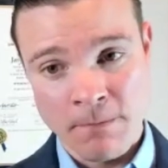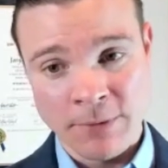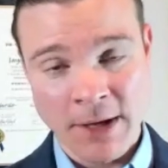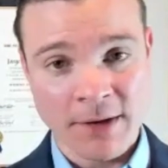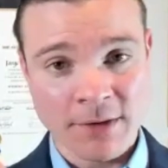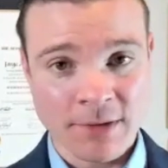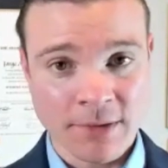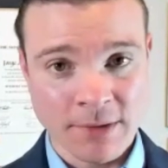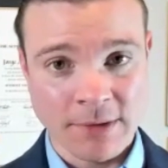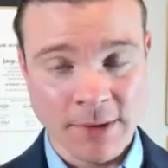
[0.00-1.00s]
that
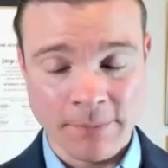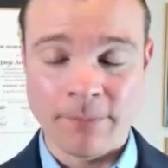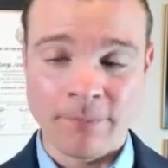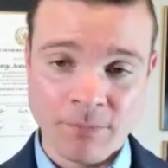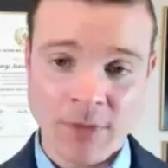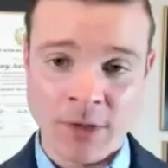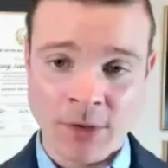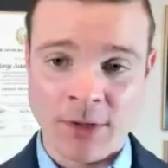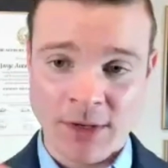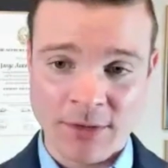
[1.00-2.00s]
is,
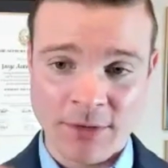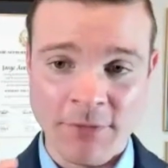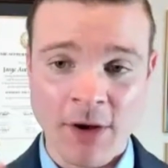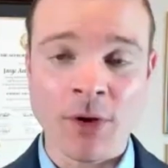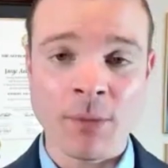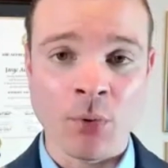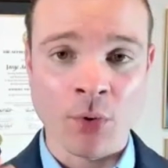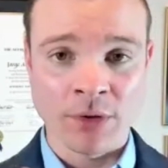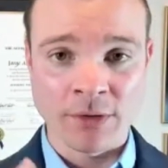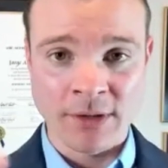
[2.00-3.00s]
that is a very
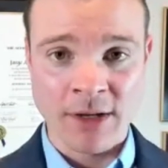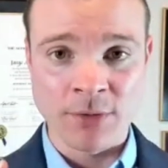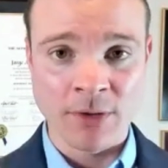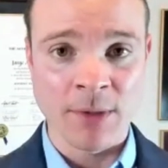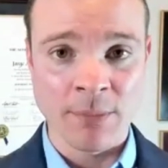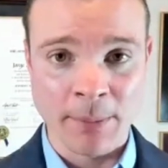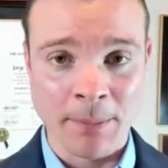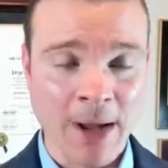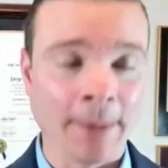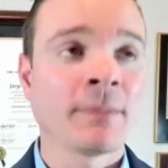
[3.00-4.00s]
important date to keep in
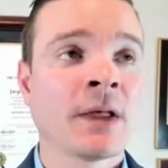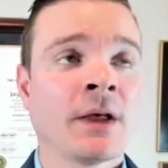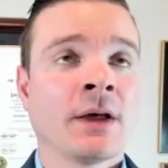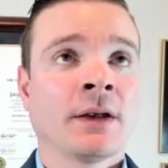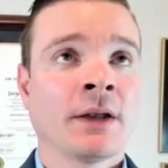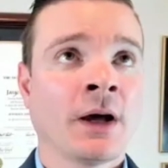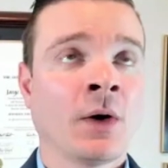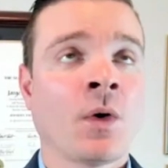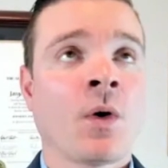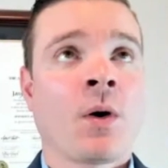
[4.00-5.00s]
mind.
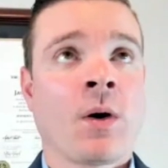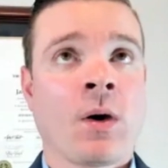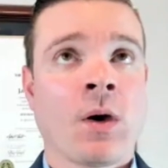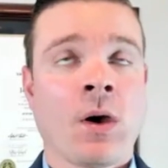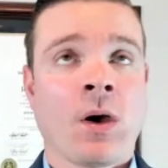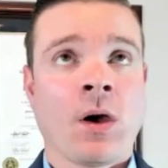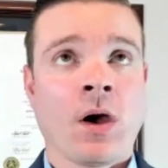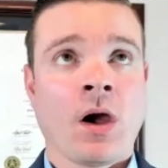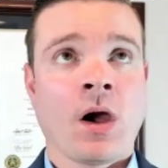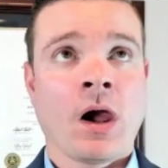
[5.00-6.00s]
Now,
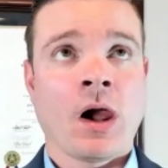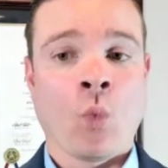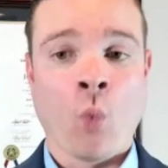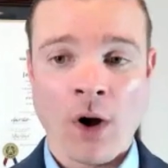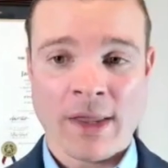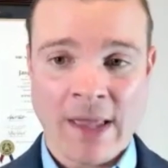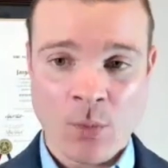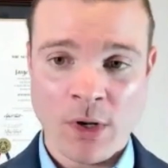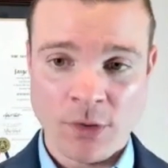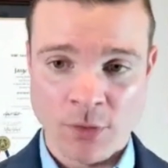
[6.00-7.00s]
what
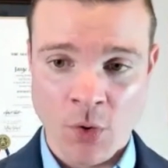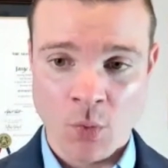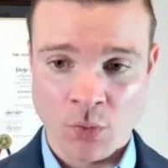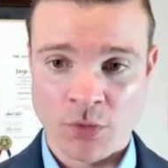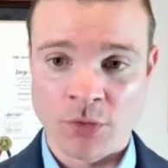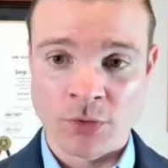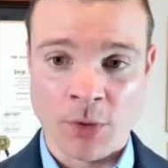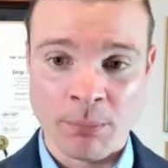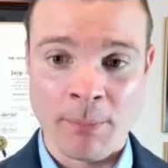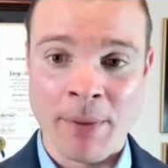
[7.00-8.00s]
can we do to
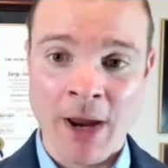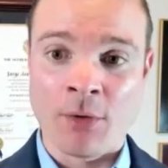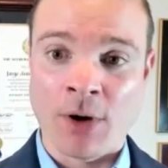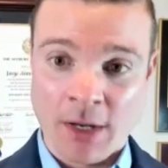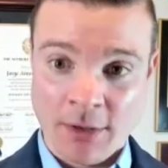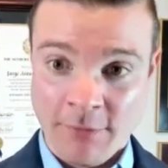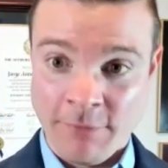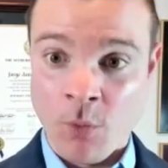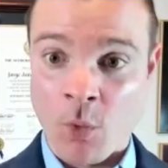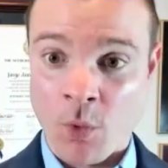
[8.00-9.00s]
start preparing
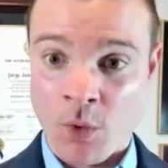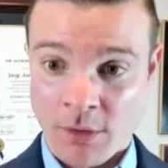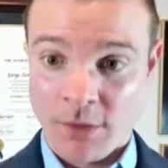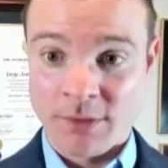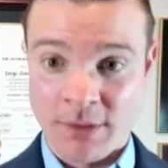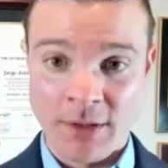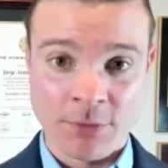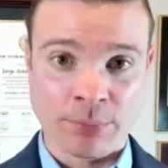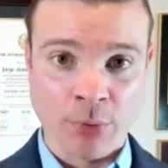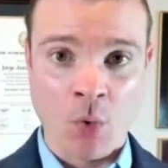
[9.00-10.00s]
for
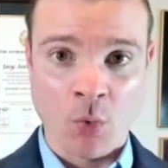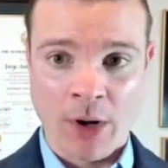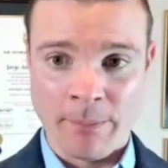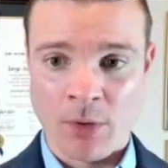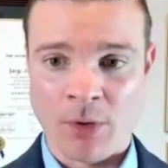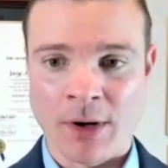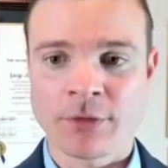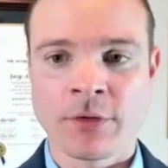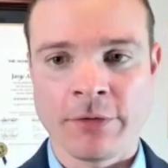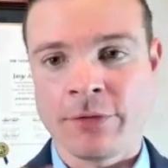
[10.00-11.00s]
this program? All right.
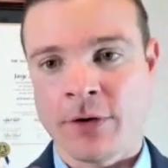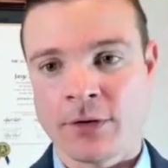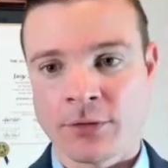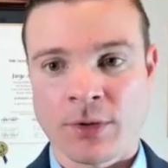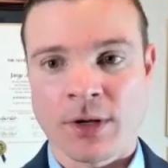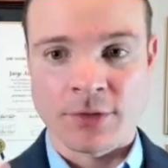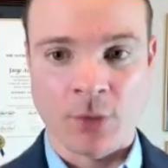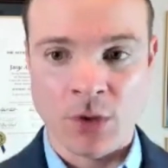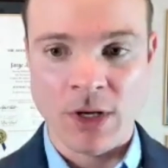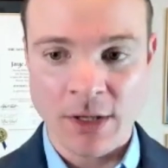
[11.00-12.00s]
So first, right? So
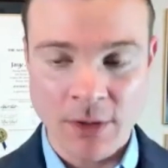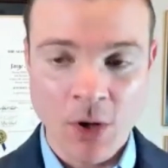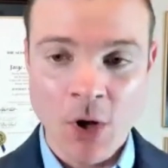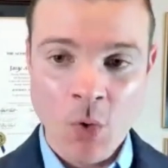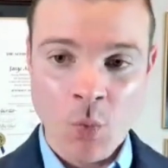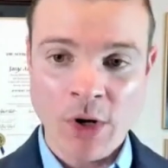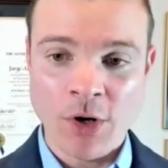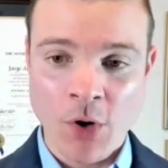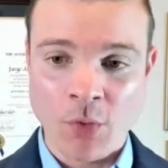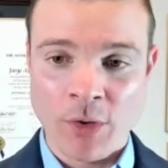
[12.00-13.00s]
we
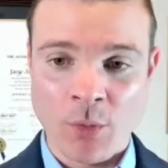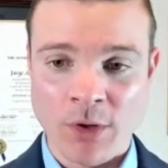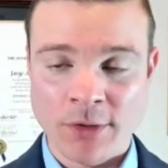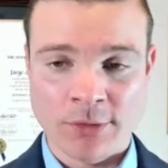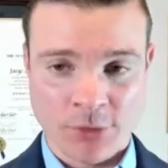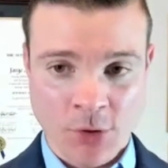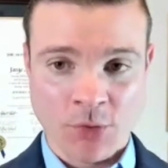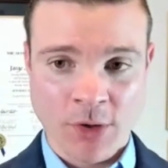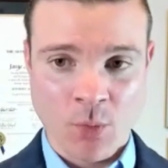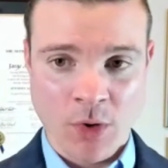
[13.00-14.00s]
know that we need to show
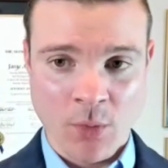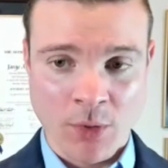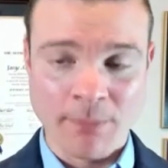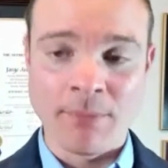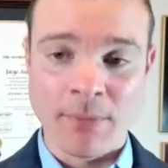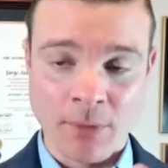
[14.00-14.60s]
that we were